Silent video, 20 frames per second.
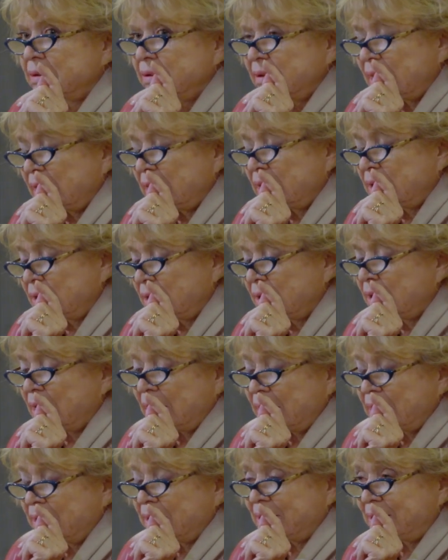
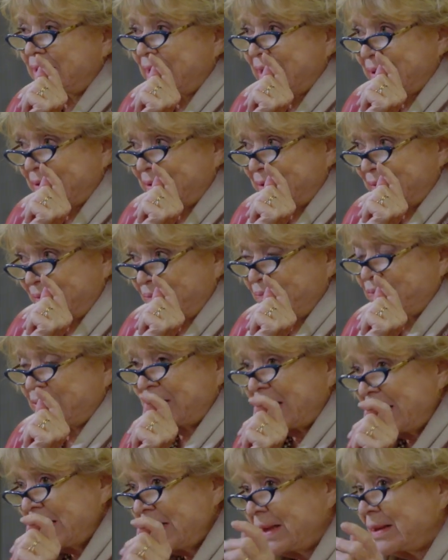they
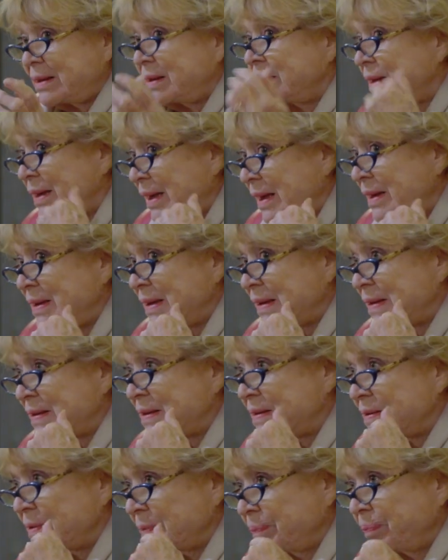take the
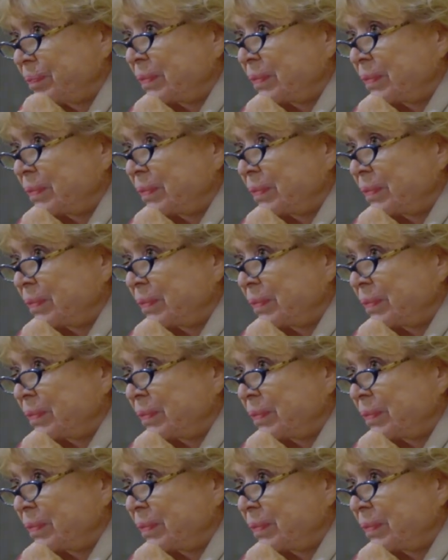case,